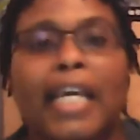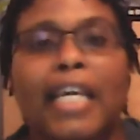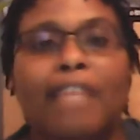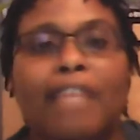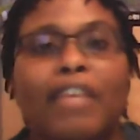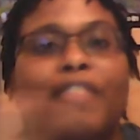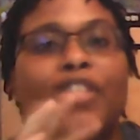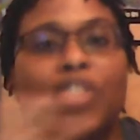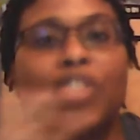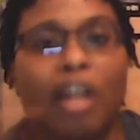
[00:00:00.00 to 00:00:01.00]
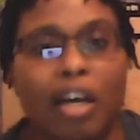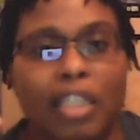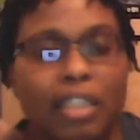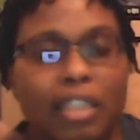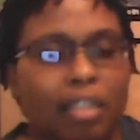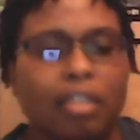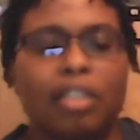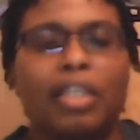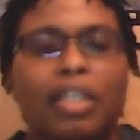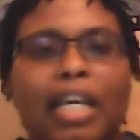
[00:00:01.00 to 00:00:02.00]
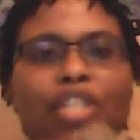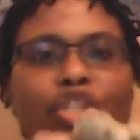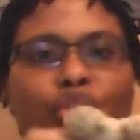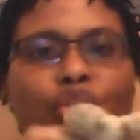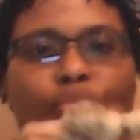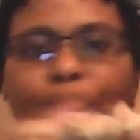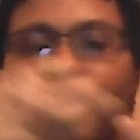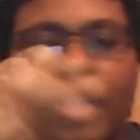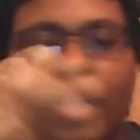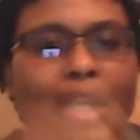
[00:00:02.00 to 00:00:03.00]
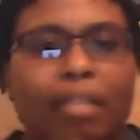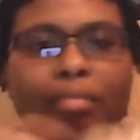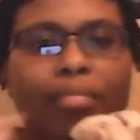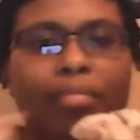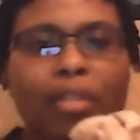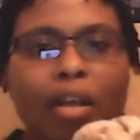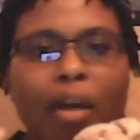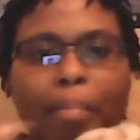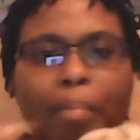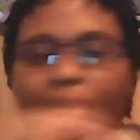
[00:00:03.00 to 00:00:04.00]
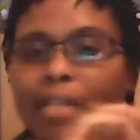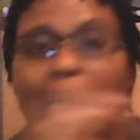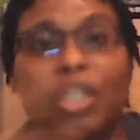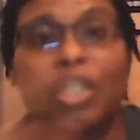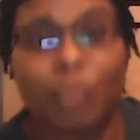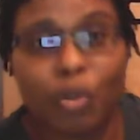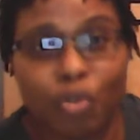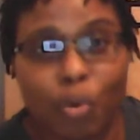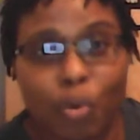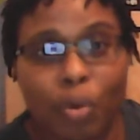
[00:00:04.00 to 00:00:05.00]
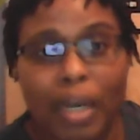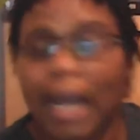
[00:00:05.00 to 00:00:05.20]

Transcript: Even if it's not on it, you can just put it in the compost and it will grow.